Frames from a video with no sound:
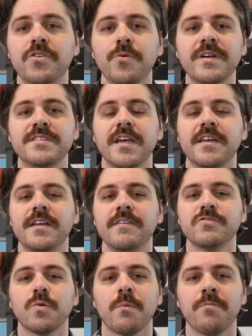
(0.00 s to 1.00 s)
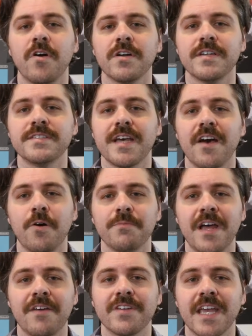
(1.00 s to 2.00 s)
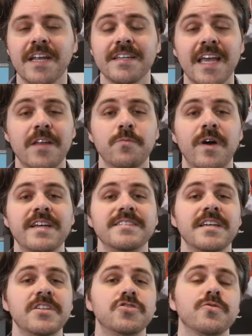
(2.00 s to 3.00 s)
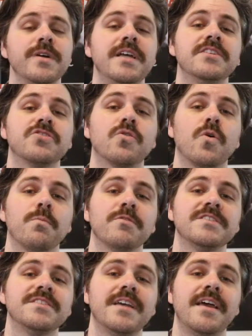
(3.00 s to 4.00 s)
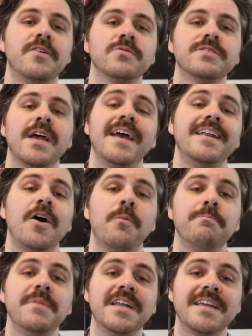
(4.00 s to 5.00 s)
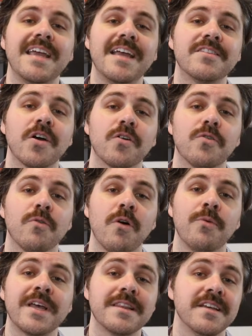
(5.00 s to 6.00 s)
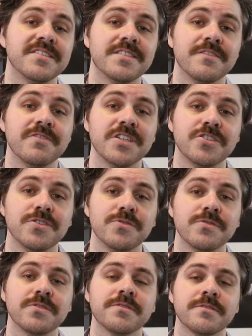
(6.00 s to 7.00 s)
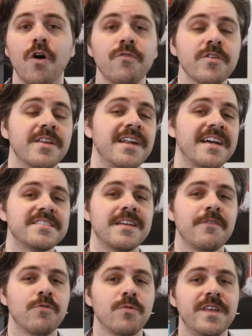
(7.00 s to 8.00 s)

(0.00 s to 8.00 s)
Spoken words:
new executives were brought in to help navigate Gateway's entry into corporate sales and help mitigate their growing list of issues. Over the next several